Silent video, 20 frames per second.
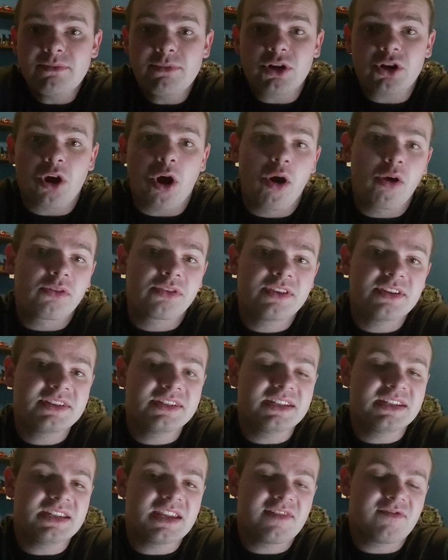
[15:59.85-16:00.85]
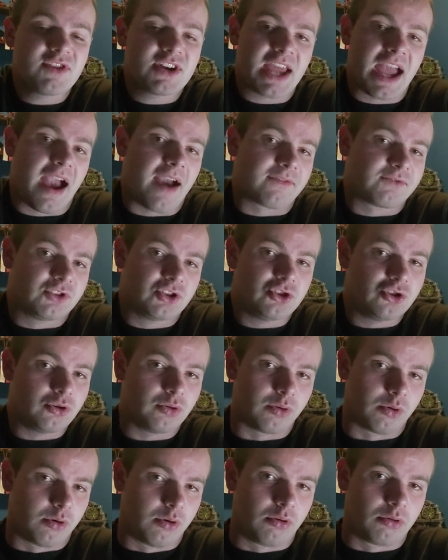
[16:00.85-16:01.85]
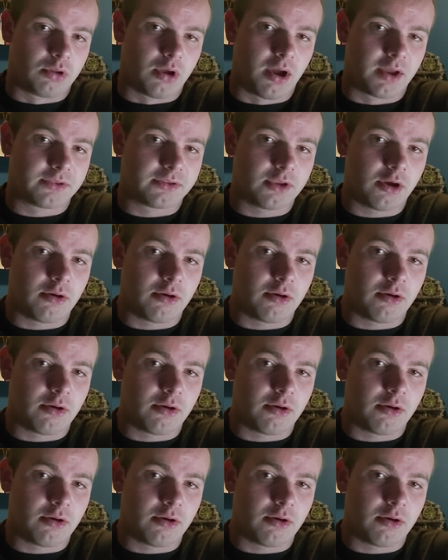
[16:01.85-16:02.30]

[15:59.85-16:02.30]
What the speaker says: McCarthy didn't even have to do a whole lot,